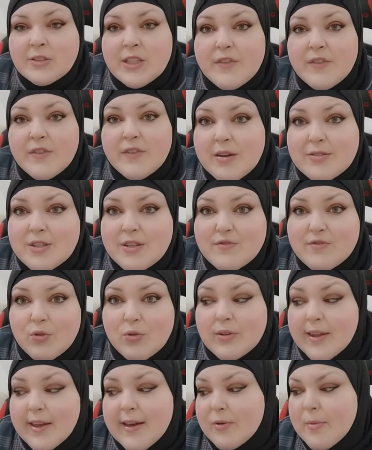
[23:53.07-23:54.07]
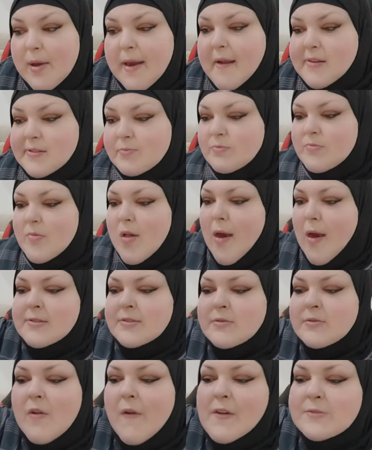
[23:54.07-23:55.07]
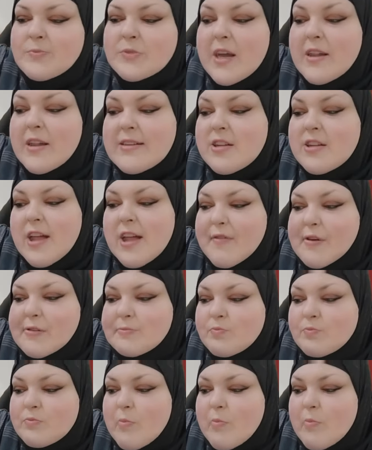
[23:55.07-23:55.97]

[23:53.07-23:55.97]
even positive trolling, I don't mind. Mm-mm. I like to laugh.